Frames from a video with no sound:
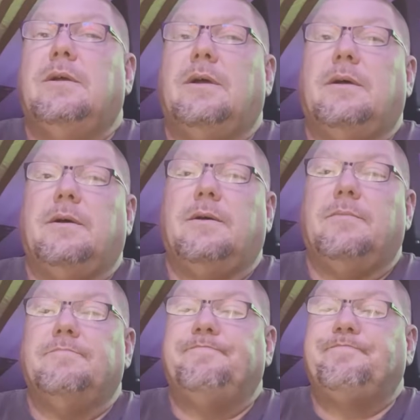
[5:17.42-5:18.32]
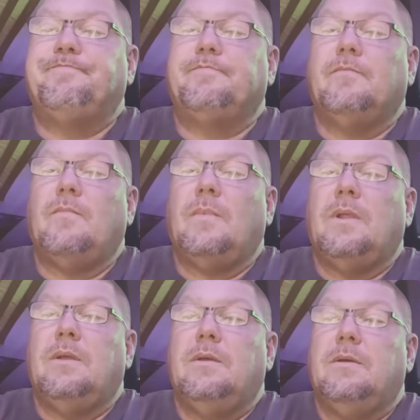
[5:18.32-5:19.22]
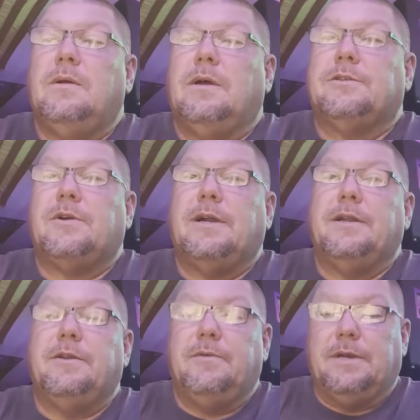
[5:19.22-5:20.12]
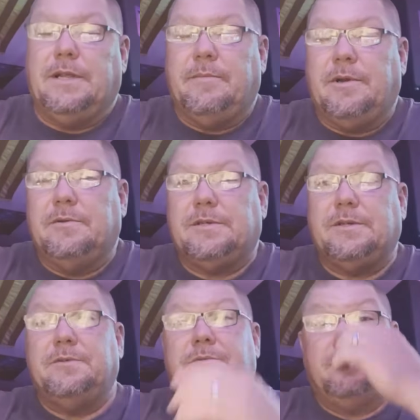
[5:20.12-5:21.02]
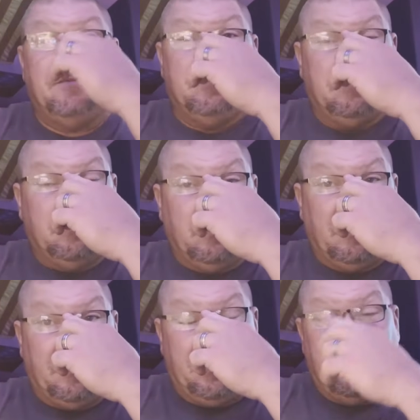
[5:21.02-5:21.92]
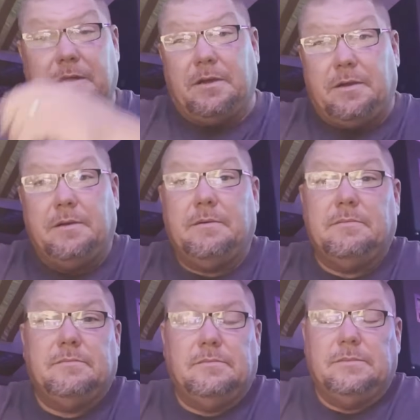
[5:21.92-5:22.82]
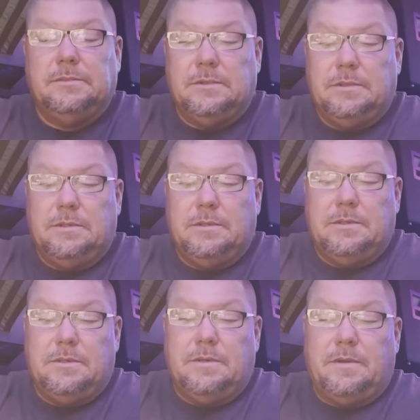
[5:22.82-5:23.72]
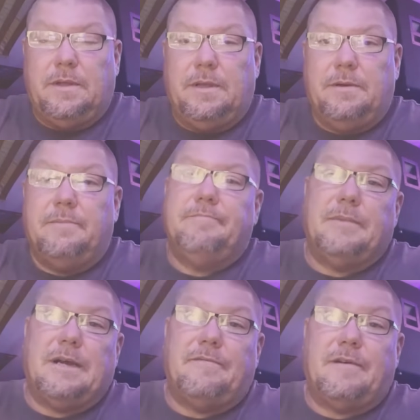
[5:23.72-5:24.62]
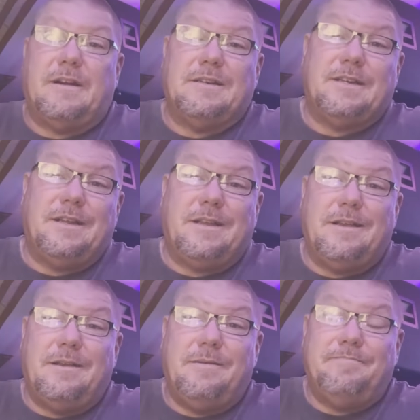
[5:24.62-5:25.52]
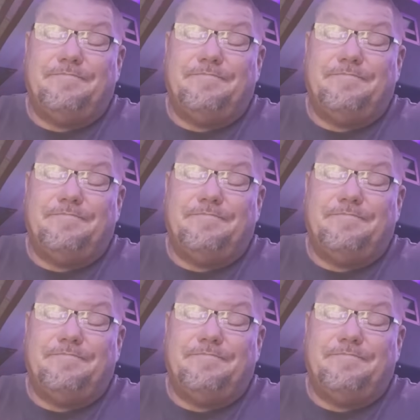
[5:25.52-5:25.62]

I'll try to do a demo soon with the hifonics 8K.